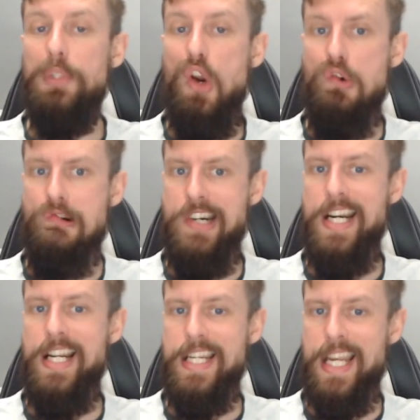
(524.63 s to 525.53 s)
are
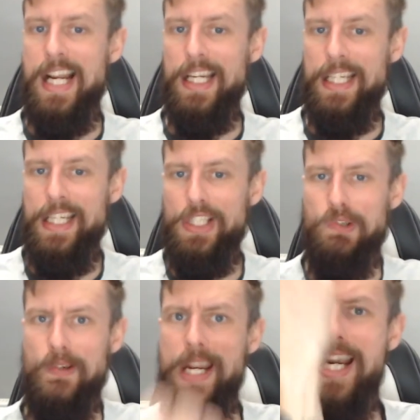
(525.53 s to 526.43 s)
really killing his
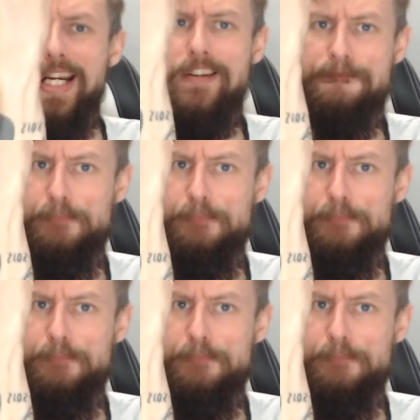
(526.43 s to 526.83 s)
creative